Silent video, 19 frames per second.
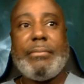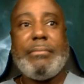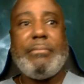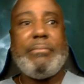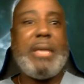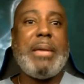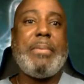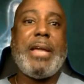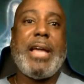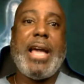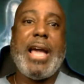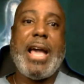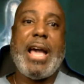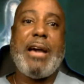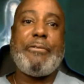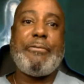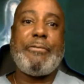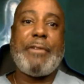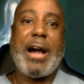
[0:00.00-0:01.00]
maybe a
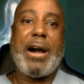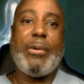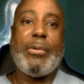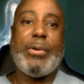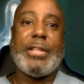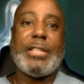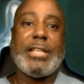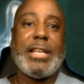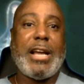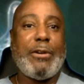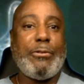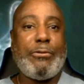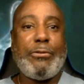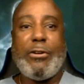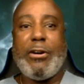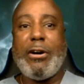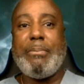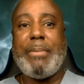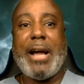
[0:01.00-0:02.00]
half hour, and then I
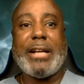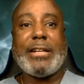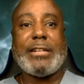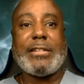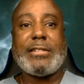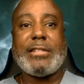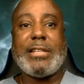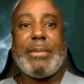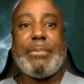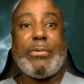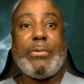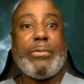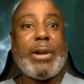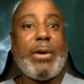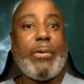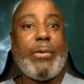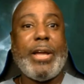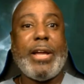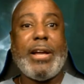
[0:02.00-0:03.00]
fall back to sleep. And
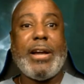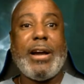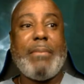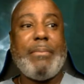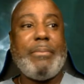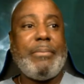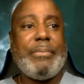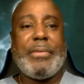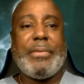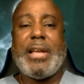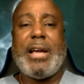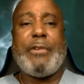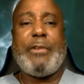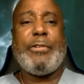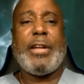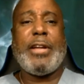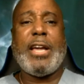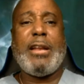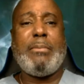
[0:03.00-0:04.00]
when I wake up, I
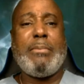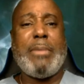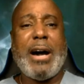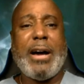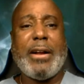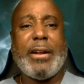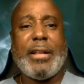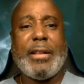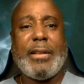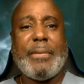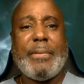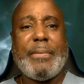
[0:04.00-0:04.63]
forget about it.